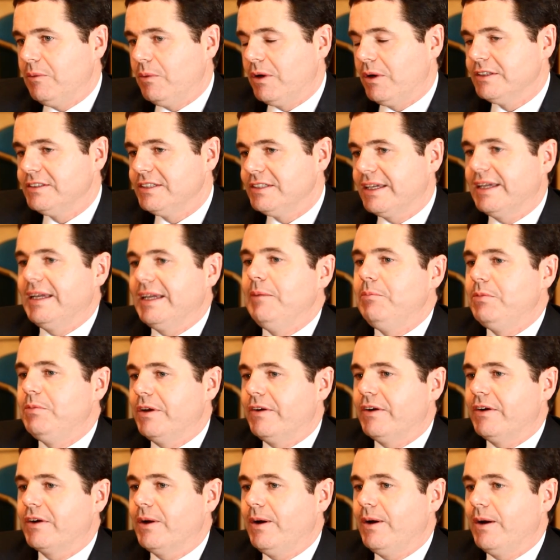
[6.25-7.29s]
want to keep
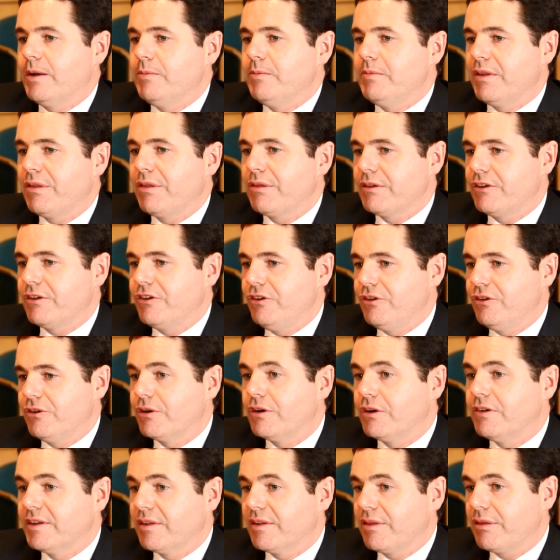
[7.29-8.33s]
their economy
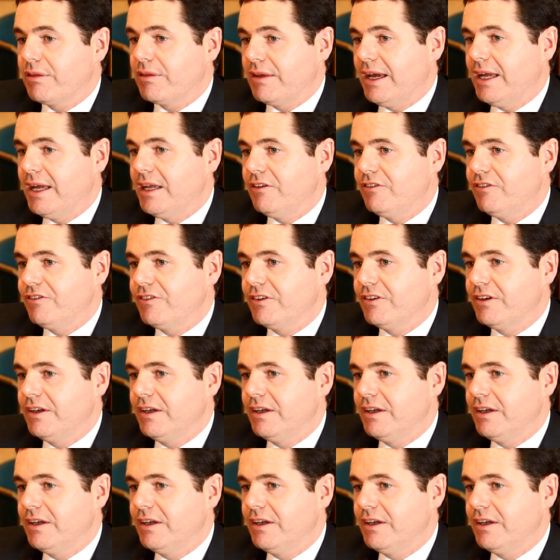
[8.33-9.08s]
secure and safe,